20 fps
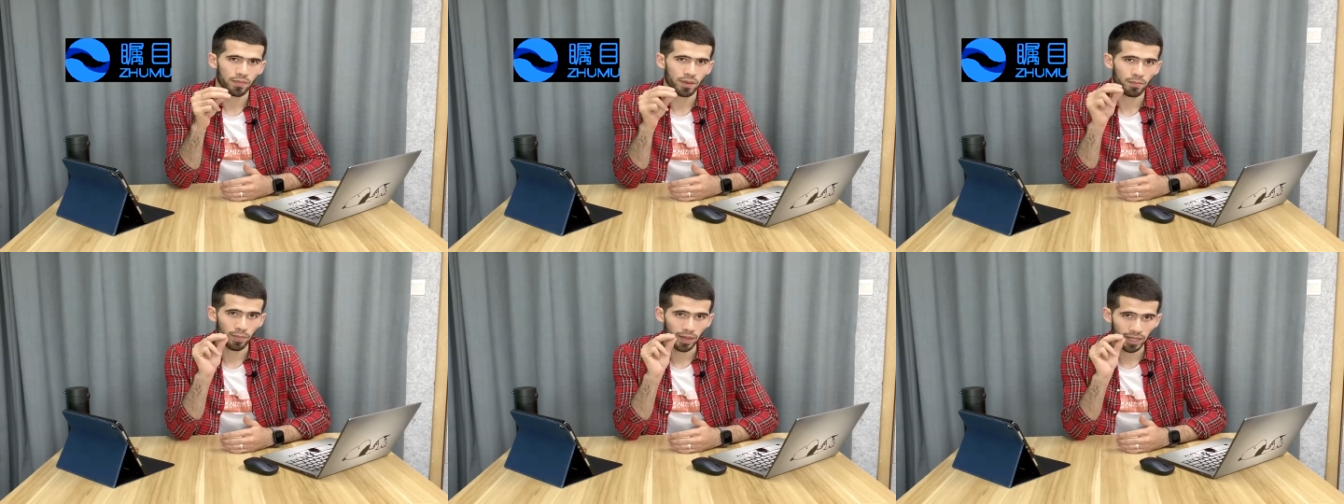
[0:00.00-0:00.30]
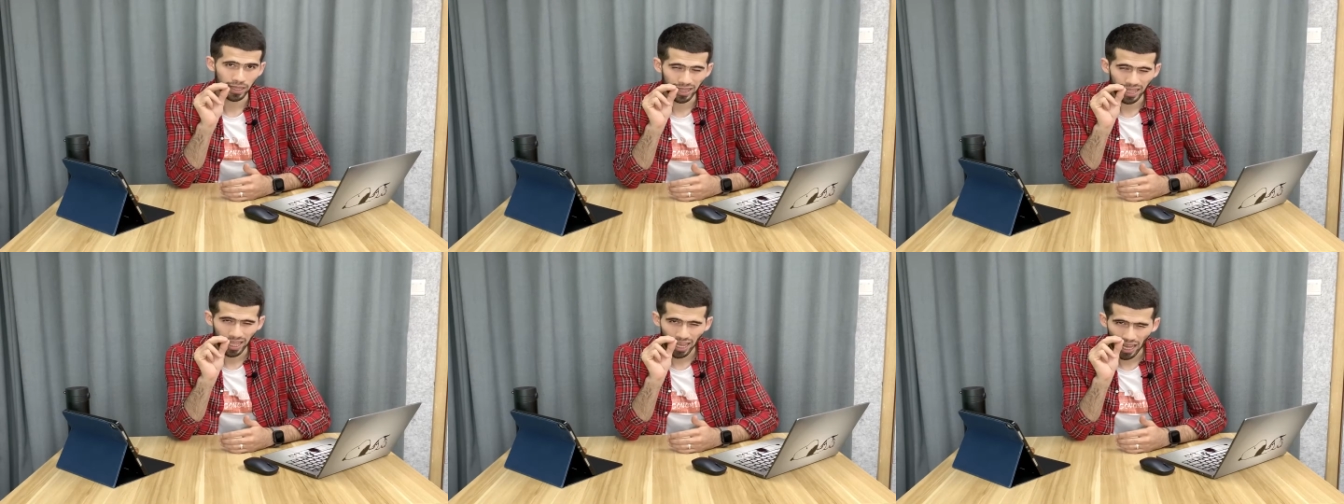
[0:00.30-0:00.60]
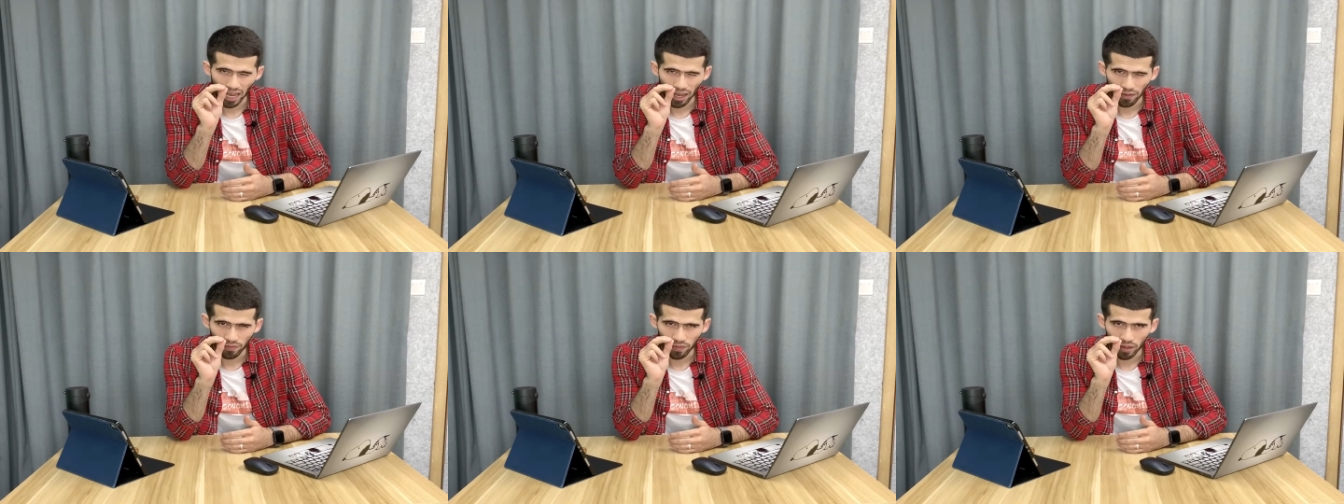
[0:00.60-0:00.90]
but they
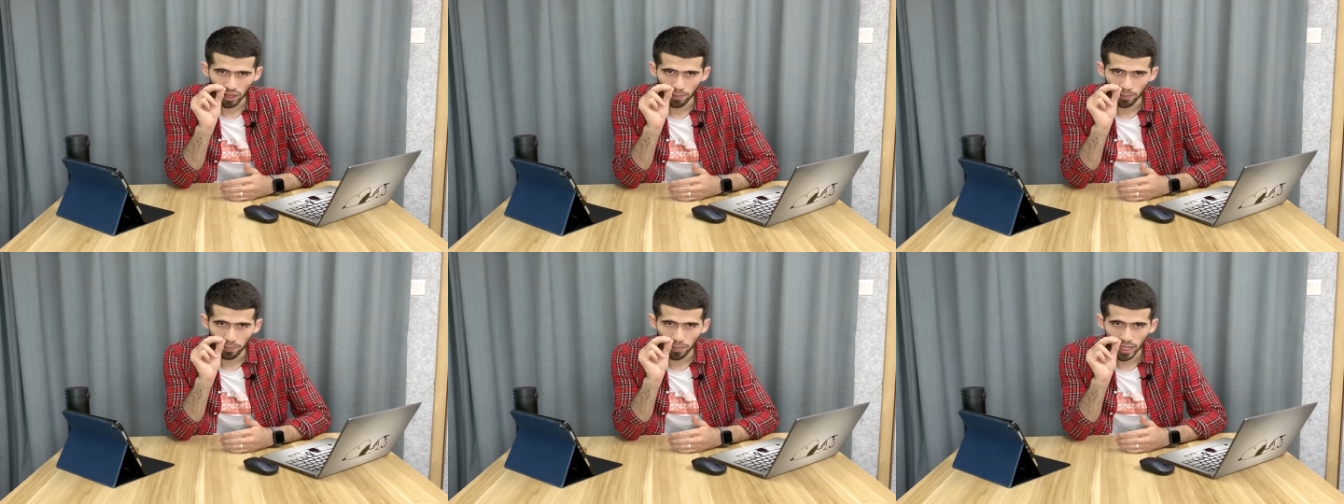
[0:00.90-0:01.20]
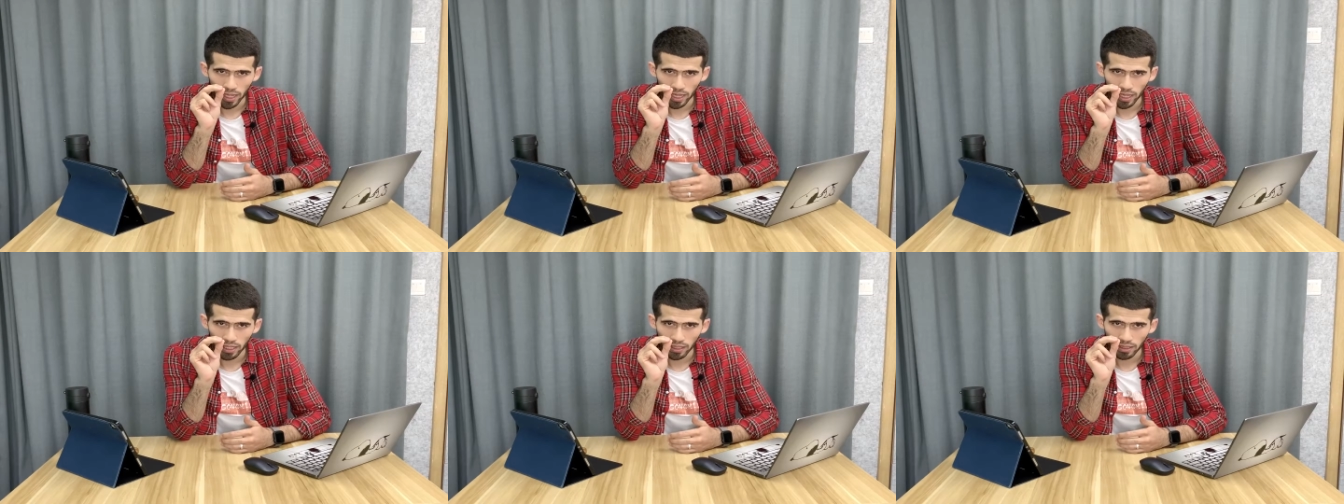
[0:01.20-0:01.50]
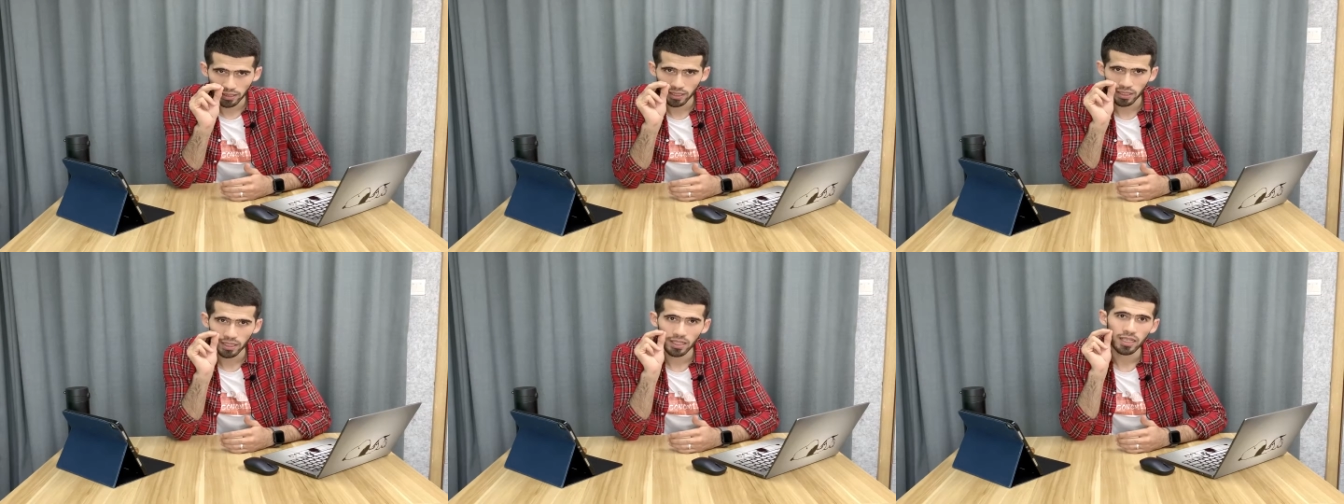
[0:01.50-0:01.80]
have a
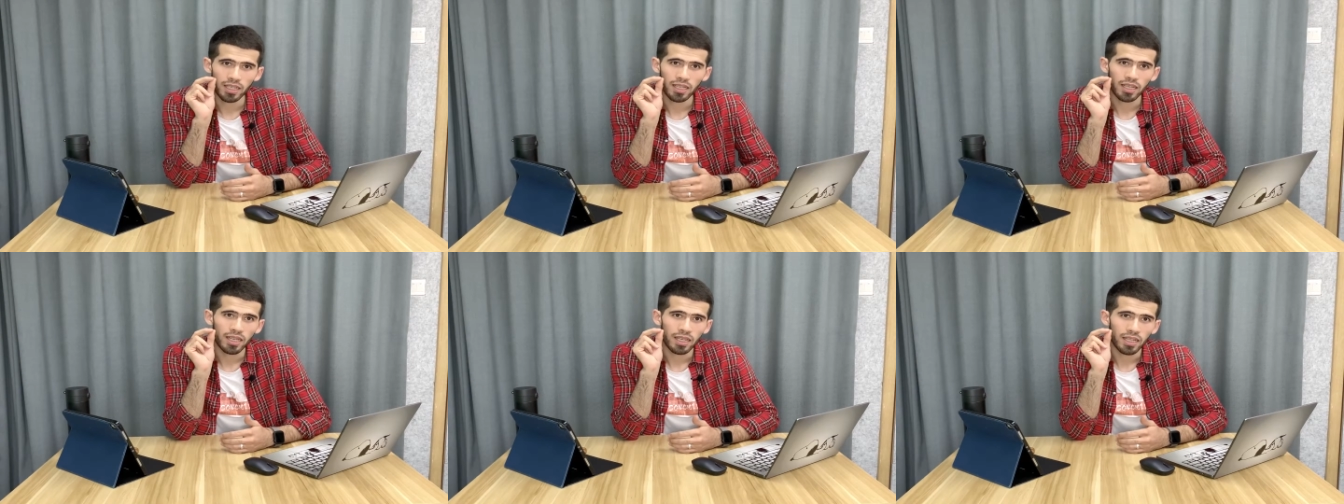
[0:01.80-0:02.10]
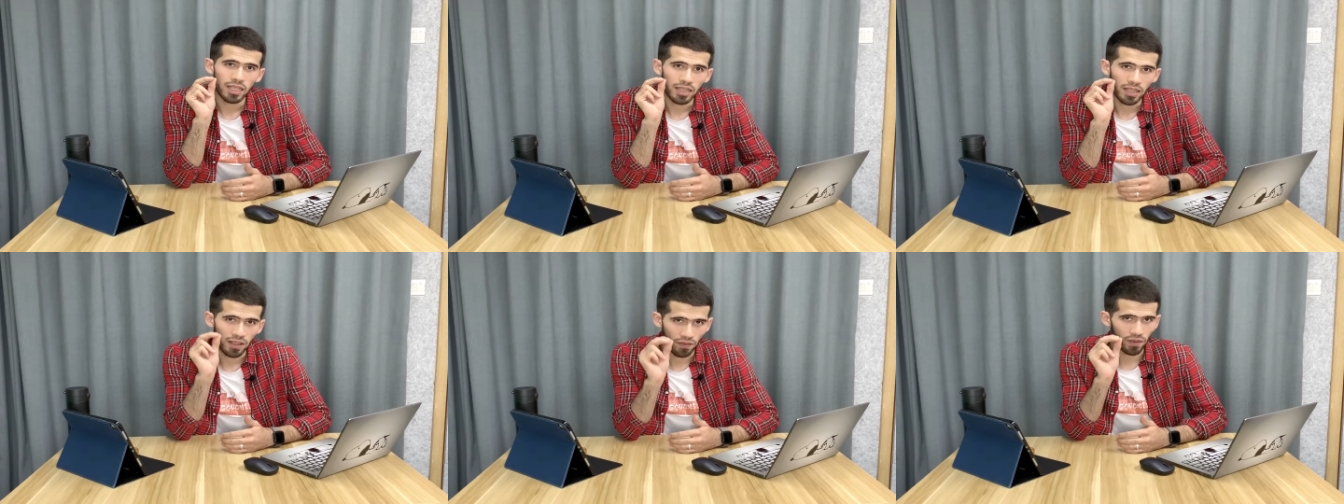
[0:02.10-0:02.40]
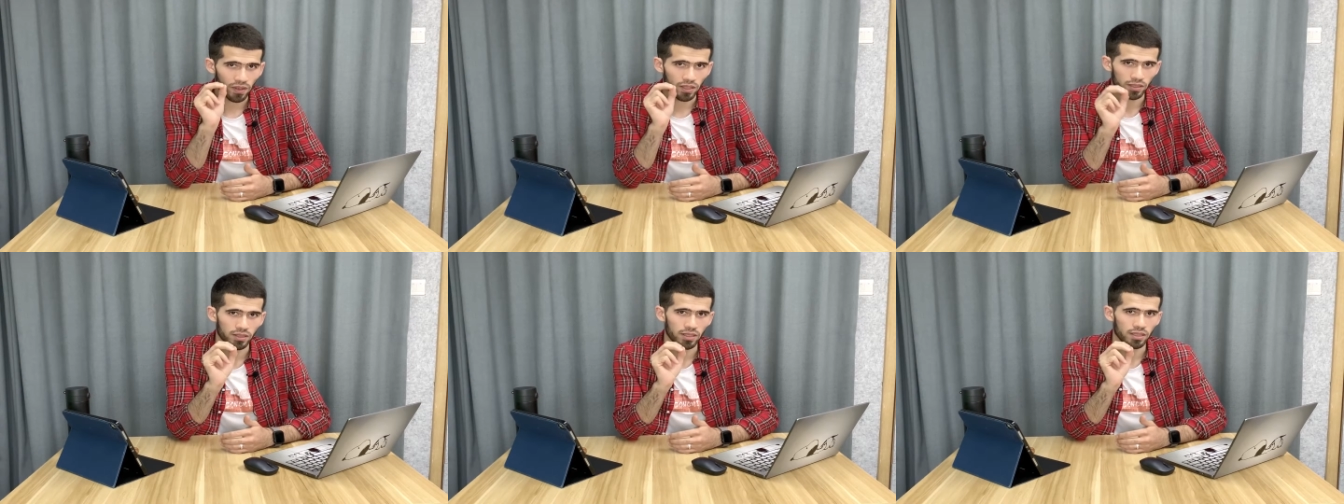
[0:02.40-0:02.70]
bit
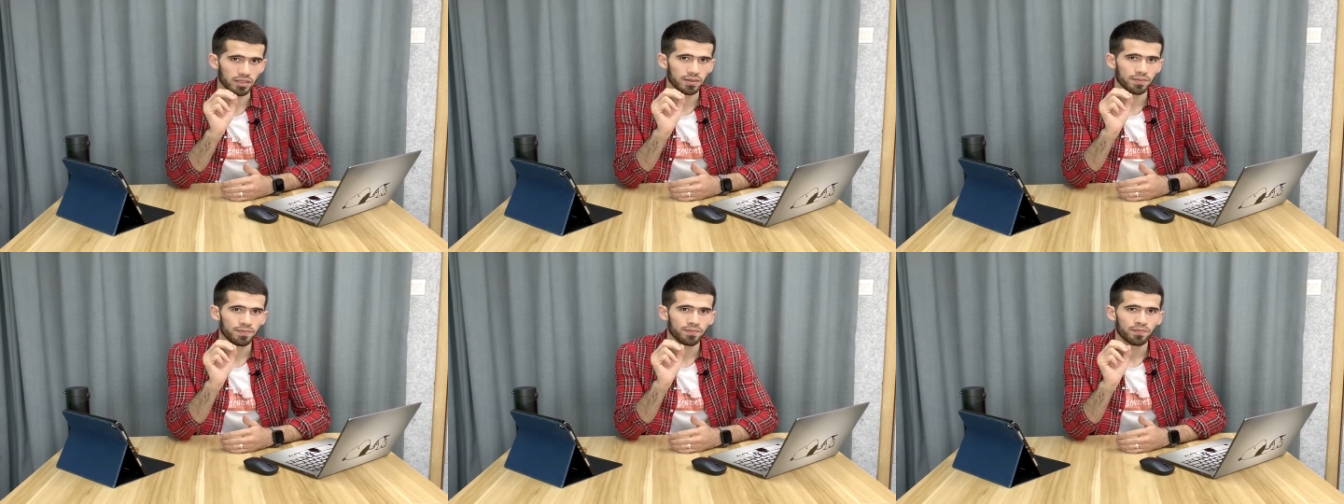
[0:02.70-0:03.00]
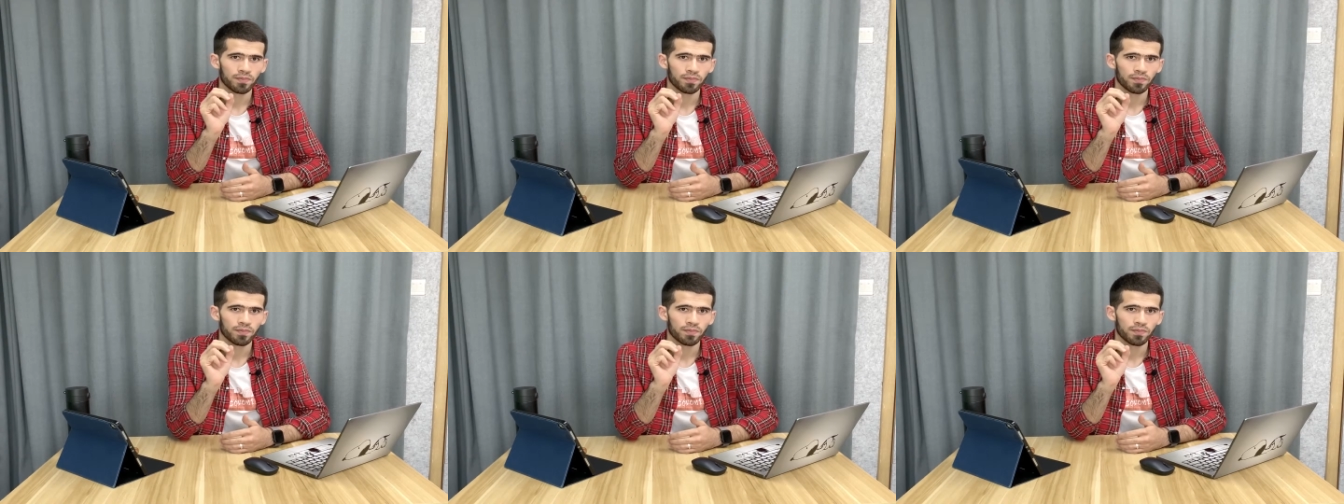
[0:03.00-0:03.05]
differences.